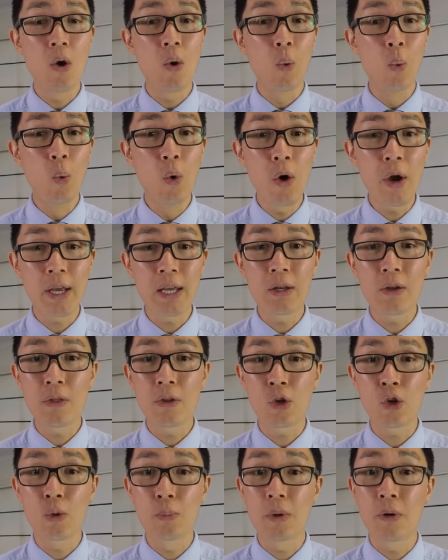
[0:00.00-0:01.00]
working on the
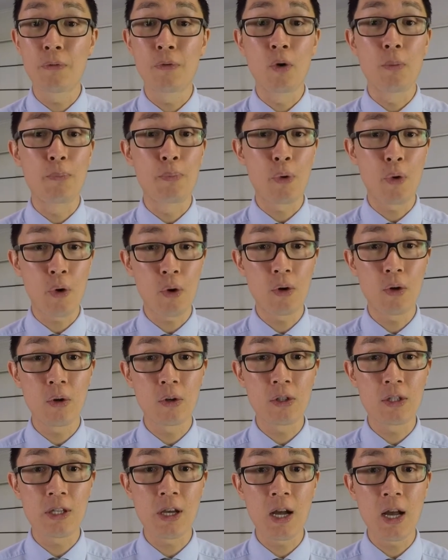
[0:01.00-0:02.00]
computer for a
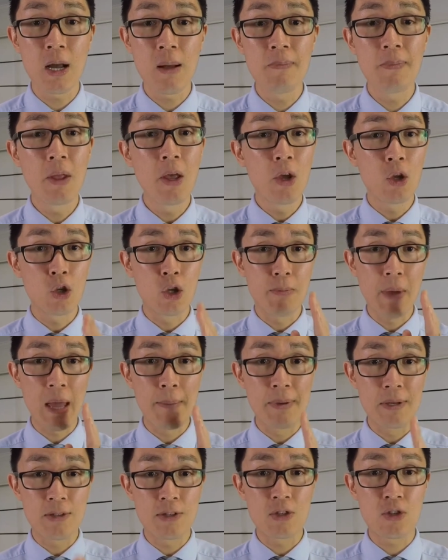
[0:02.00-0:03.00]
prolonged time, you may
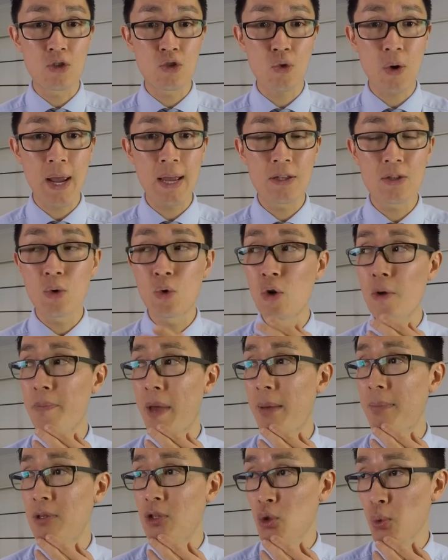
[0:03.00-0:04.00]
be straight or you
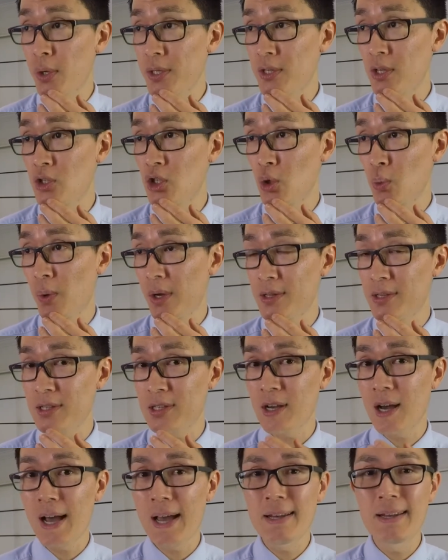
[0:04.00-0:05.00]
may be twisted to one
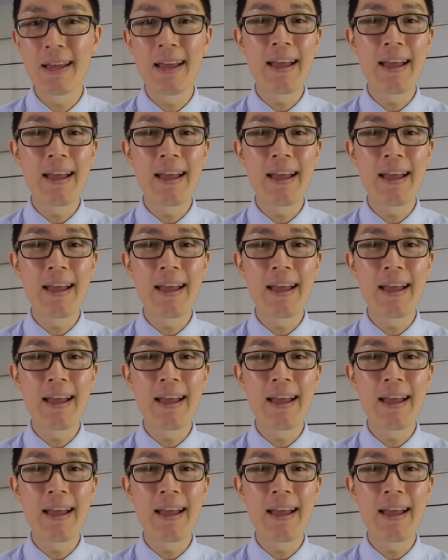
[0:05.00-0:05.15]
side,